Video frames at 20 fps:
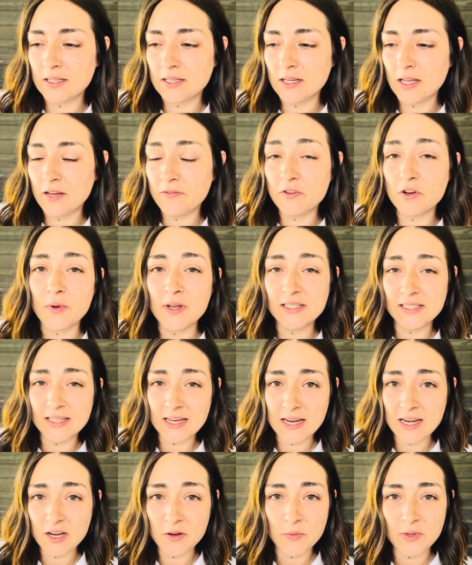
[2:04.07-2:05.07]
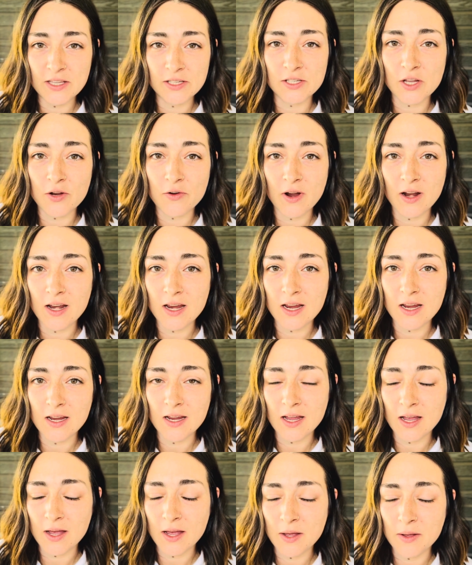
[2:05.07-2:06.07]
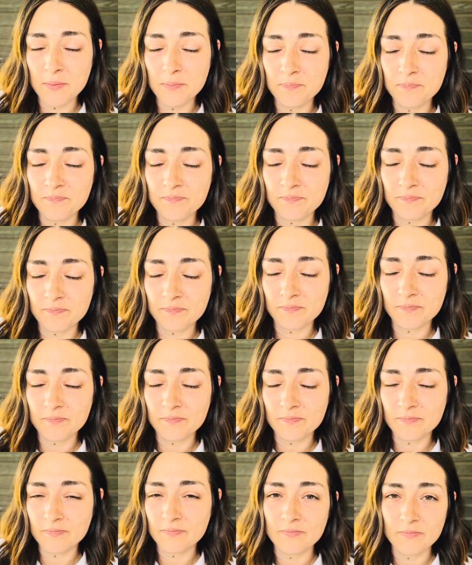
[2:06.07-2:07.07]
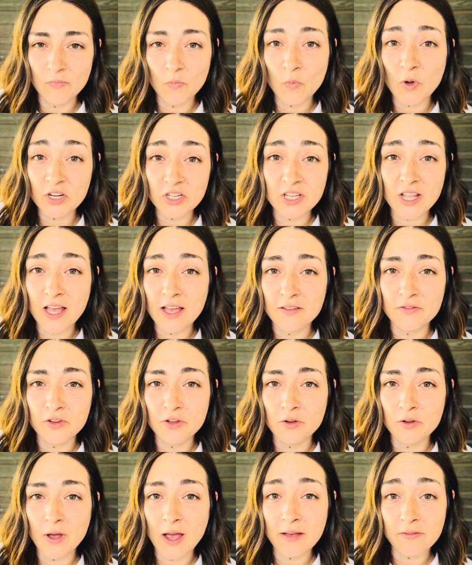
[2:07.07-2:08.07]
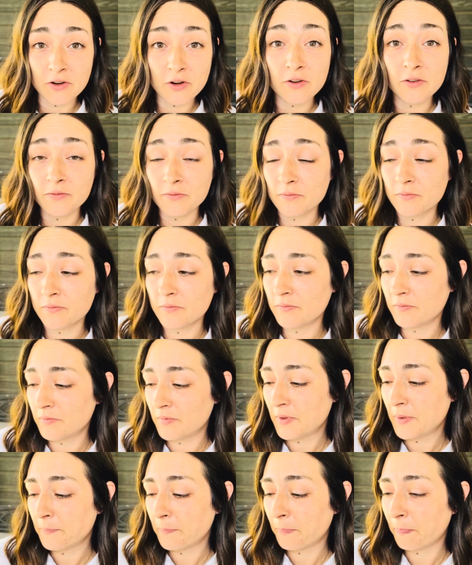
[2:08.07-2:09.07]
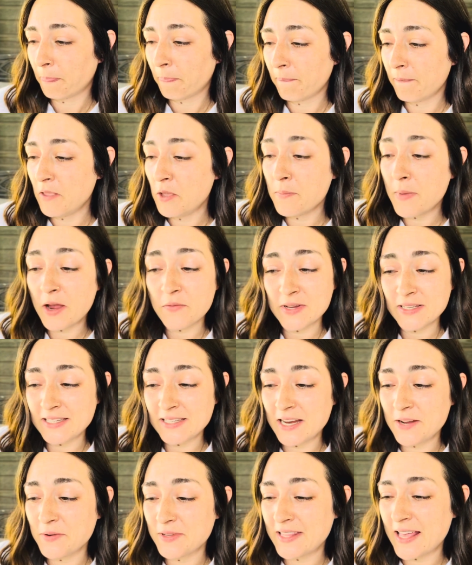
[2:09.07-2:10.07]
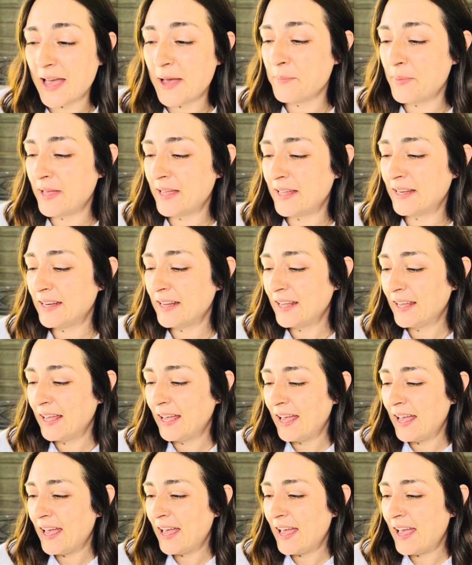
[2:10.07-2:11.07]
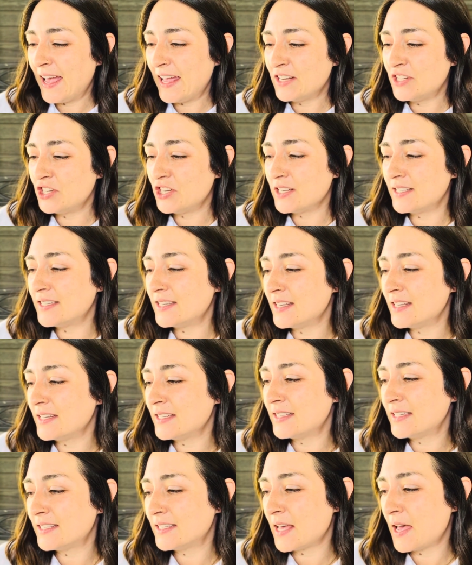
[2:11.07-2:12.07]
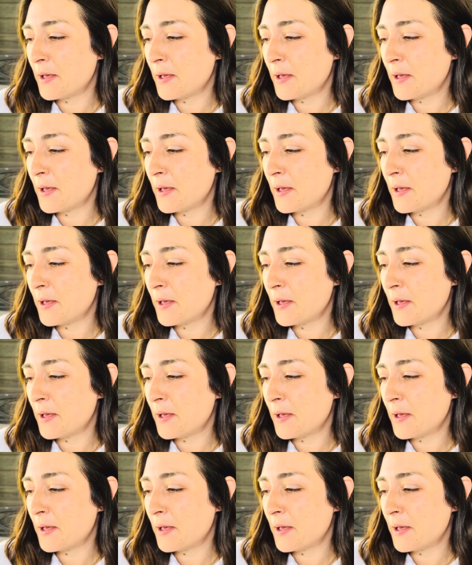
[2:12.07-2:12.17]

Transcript: if you're resonating with this already, watch that. If you haven't, you might resonate with that. But it's just this